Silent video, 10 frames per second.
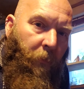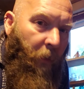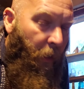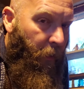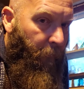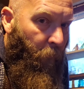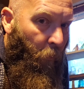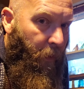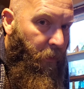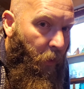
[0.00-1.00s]
A lot of different
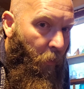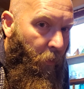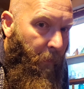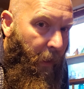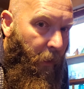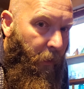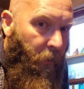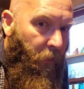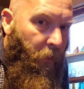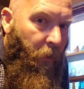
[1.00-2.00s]
ways of going about it.
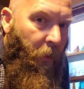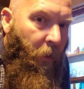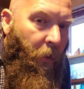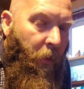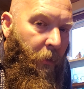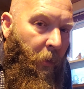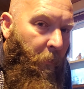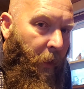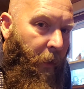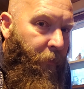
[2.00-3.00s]

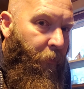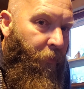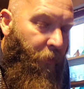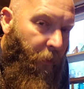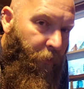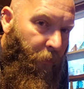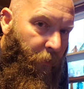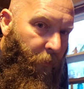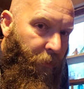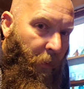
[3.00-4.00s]
Some guys use
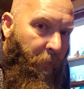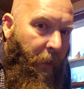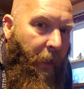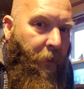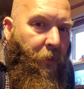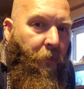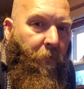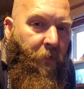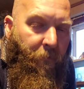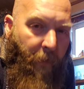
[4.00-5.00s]
scissors, some guys
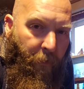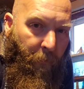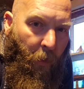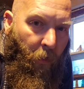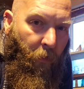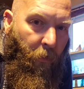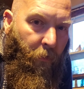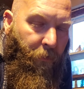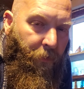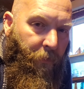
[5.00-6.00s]
use feather
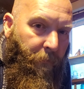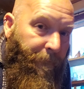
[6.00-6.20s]
burners.